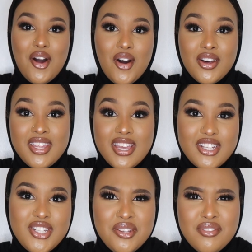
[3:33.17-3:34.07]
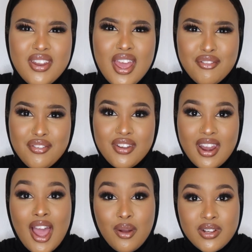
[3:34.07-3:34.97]
oh, they're achieving everything
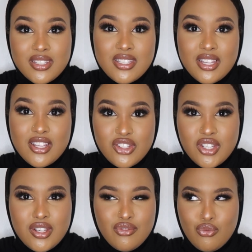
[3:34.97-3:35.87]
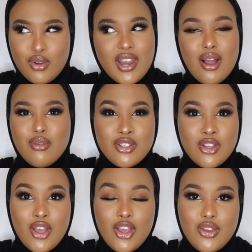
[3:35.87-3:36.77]
I wanted to achieve when I was
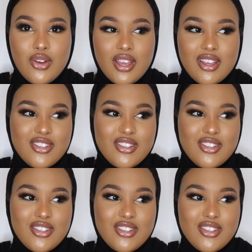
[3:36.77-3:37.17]
younger.